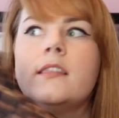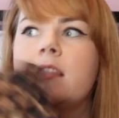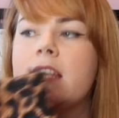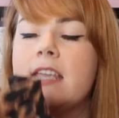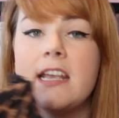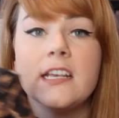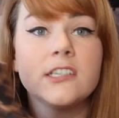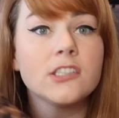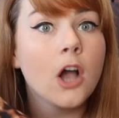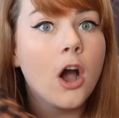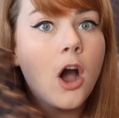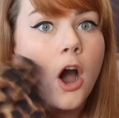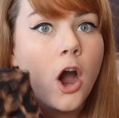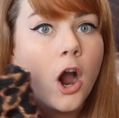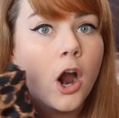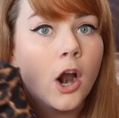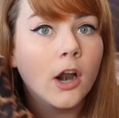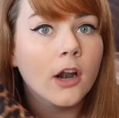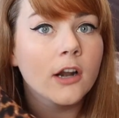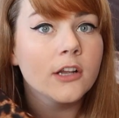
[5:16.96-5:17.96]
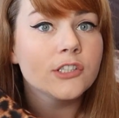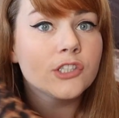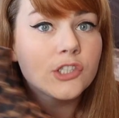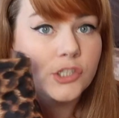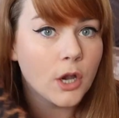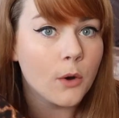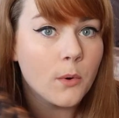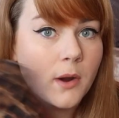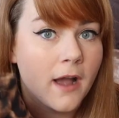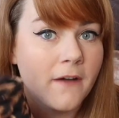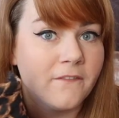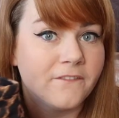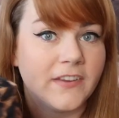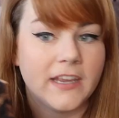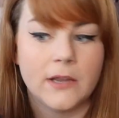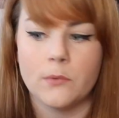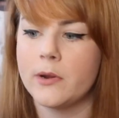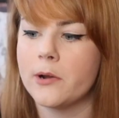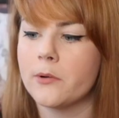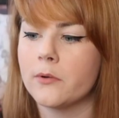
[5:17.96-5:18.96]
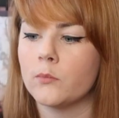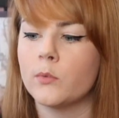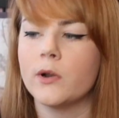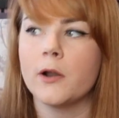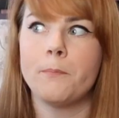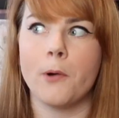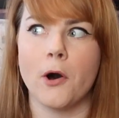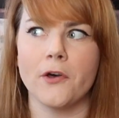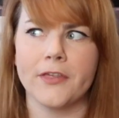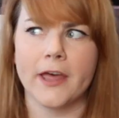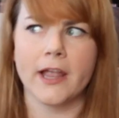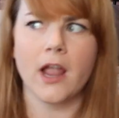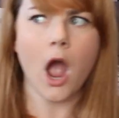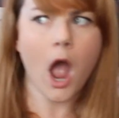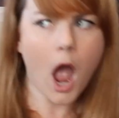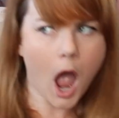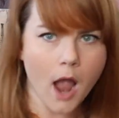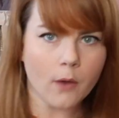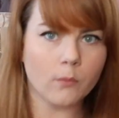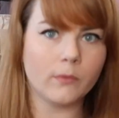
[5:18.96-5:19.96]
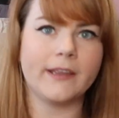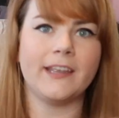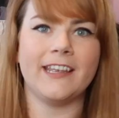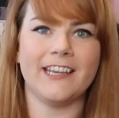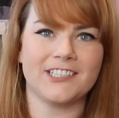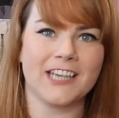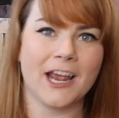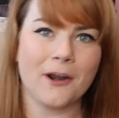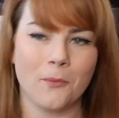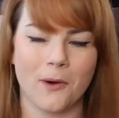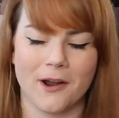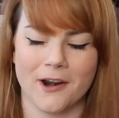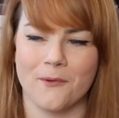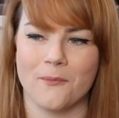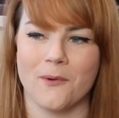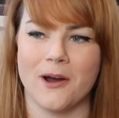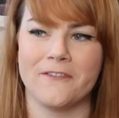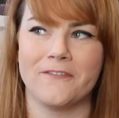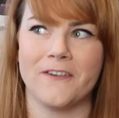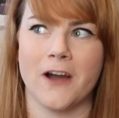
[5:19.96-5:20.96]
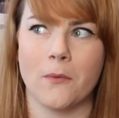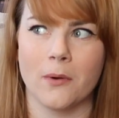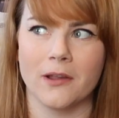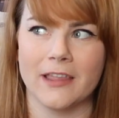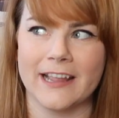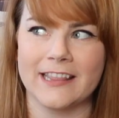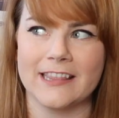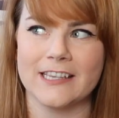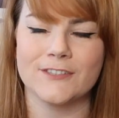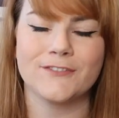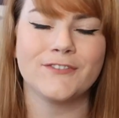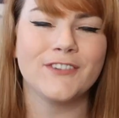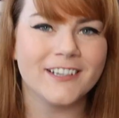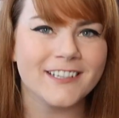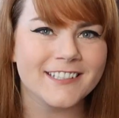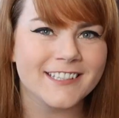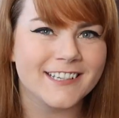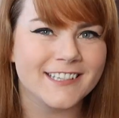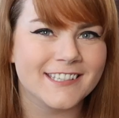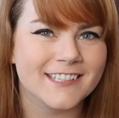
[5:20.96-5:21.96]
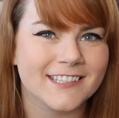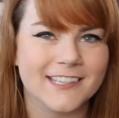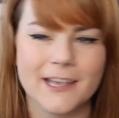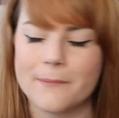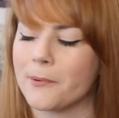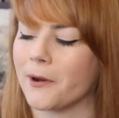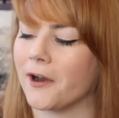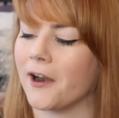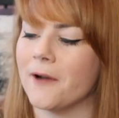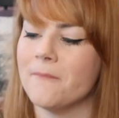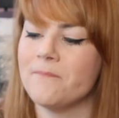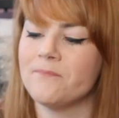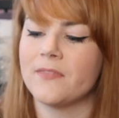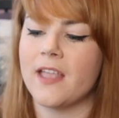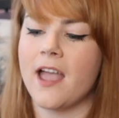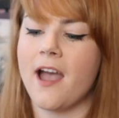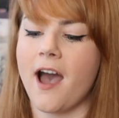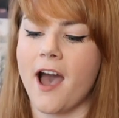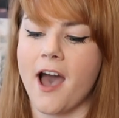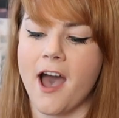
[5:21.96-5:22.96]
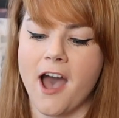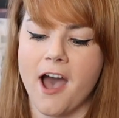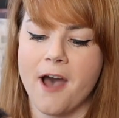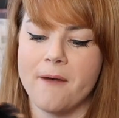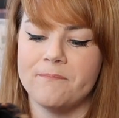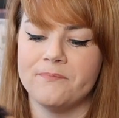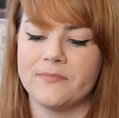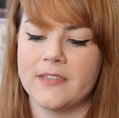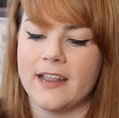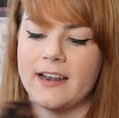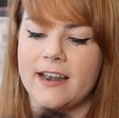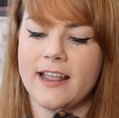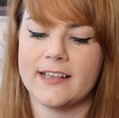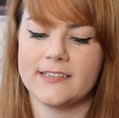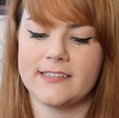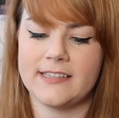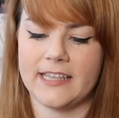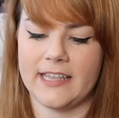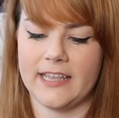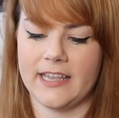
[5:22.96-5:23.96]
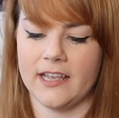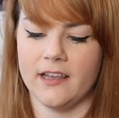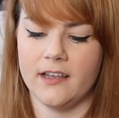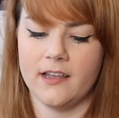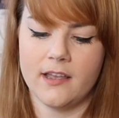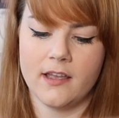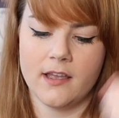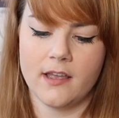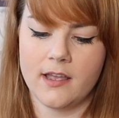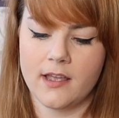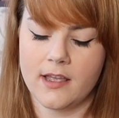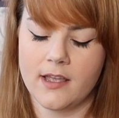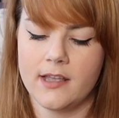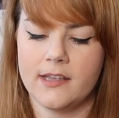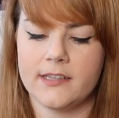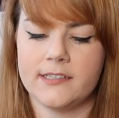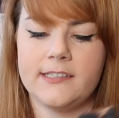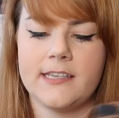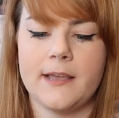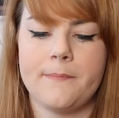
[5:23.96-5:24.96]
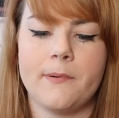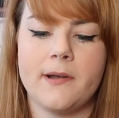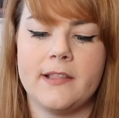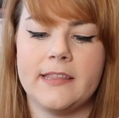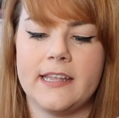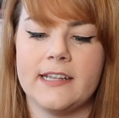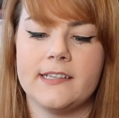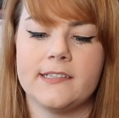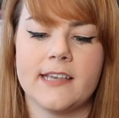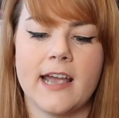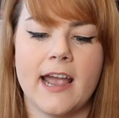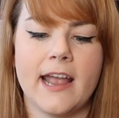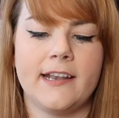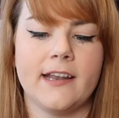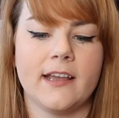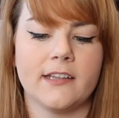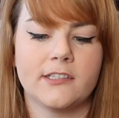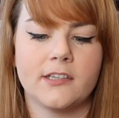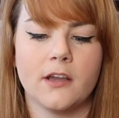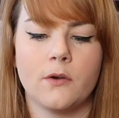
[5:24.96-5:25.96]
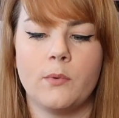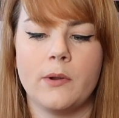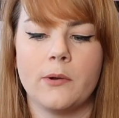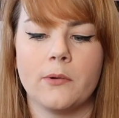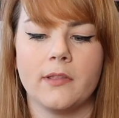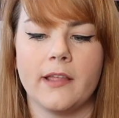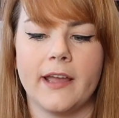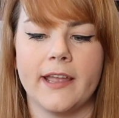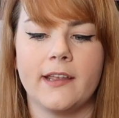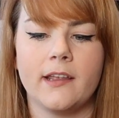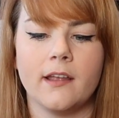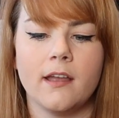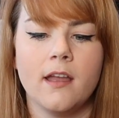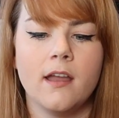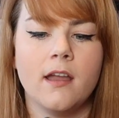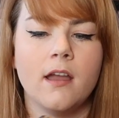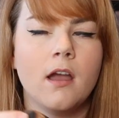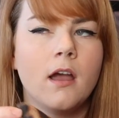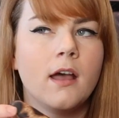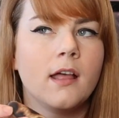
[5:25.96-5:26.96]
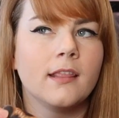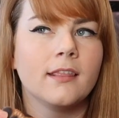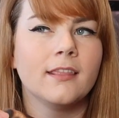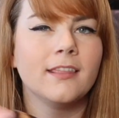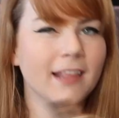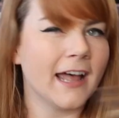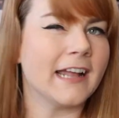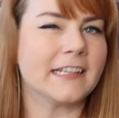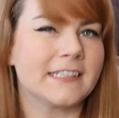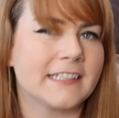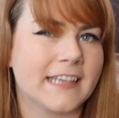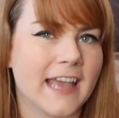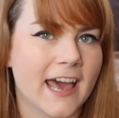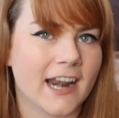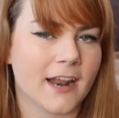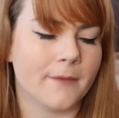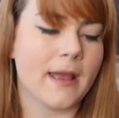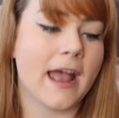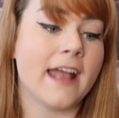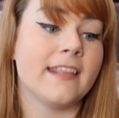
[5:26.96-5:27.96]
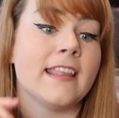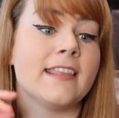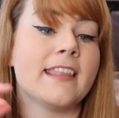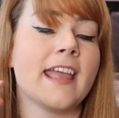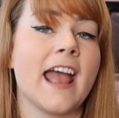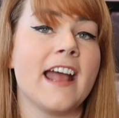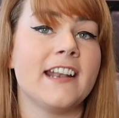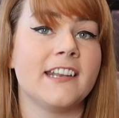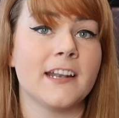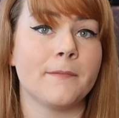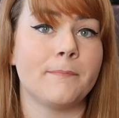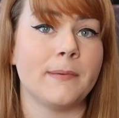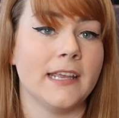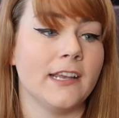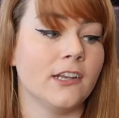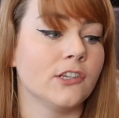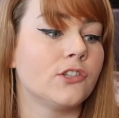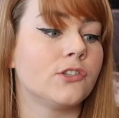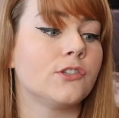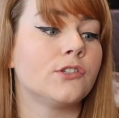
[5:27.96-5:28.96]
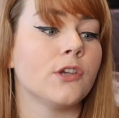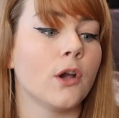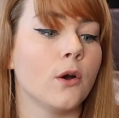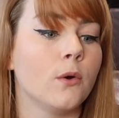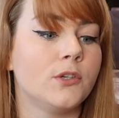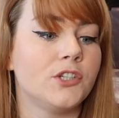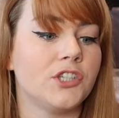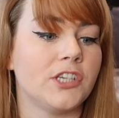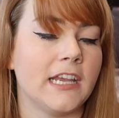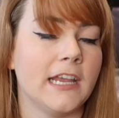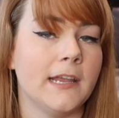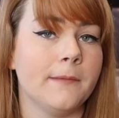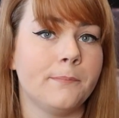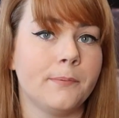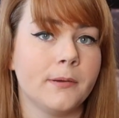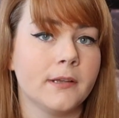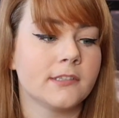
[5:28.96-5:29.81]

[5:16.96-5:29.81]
These are so comfy. We were both like, we each had one on one foot. We're like, this feels like a slipper. It has the zip on the inside. So we were like, let's get them. And then they ended up being so cheap.